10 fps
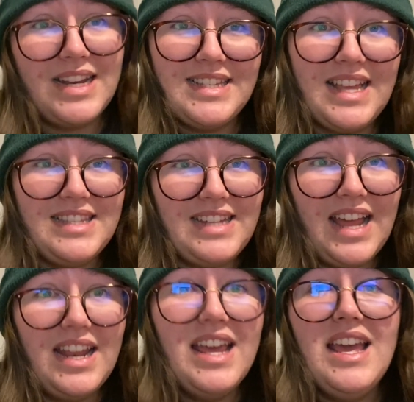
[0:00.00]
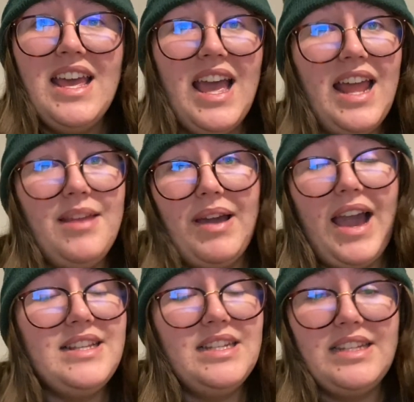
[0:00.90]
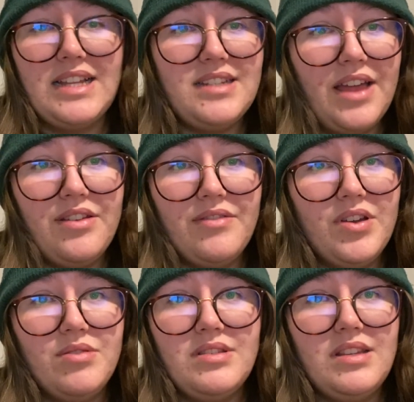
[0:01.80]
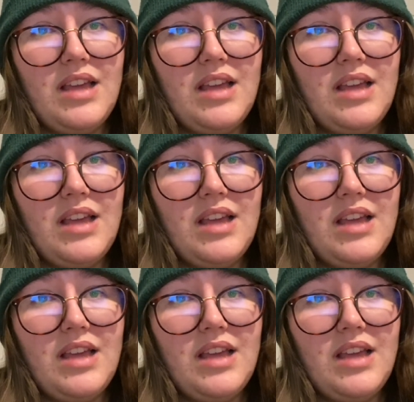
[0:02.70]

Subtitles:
I say instead? Anyway, I didn't get to either of those.